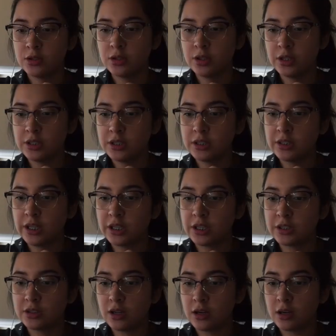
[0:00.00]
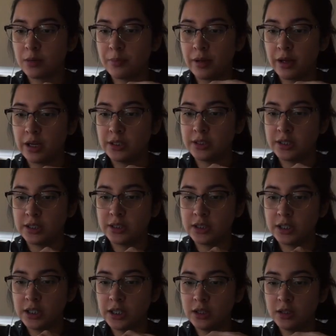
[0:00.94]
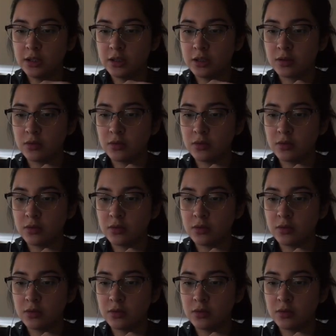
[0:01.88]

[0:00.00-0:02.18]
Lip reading: So this is like a song about identity.